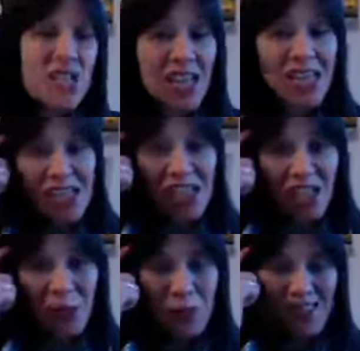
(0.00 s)

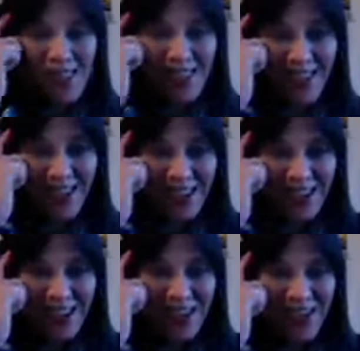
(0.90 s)
changing what's in
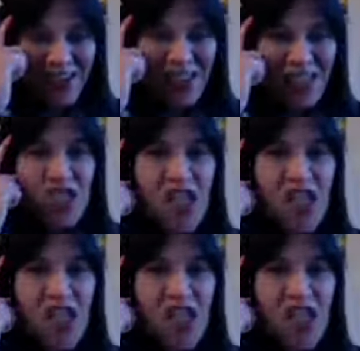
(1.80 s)
here, right?